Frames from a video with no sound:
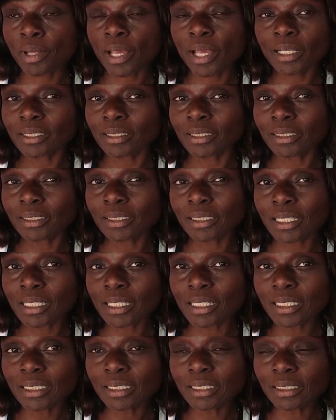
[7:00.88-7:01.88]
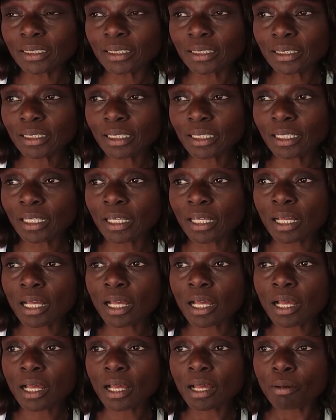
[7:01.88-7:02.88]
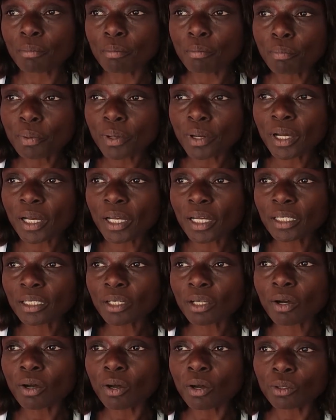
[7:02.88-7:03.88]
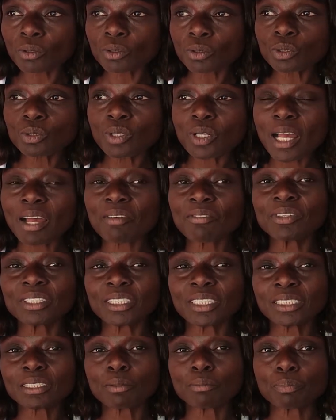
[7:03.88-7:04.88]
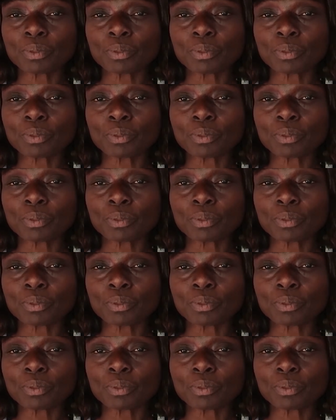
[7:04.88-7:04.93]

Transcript: exercise, but also have it as a